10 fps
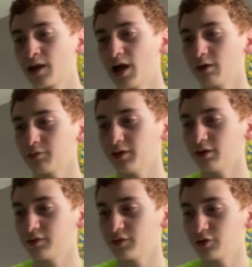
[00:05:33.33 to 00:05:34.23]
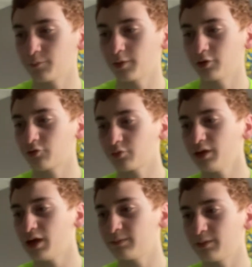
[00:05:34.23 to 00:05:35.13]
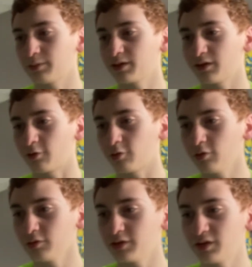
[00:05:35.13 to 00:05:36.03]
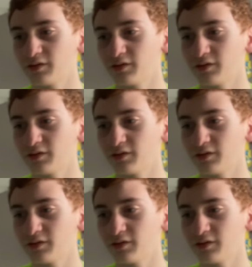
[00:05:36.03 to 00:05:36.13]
Aqua Tower sends your opponent straight up, and because of how cold it is,